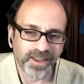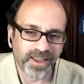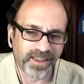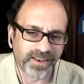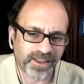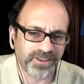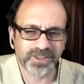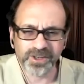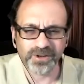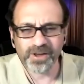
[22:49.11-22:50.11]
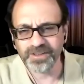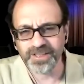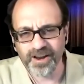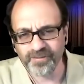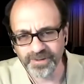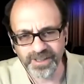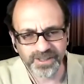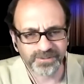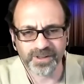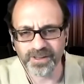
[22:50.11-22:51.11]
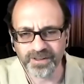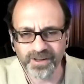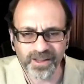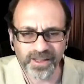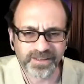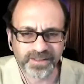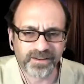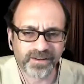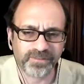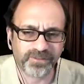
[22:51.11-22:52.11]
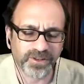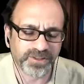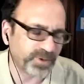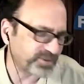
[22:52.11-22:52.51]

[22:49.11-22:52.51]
And I used to do other stuff, but this is really all I take uh, photos of.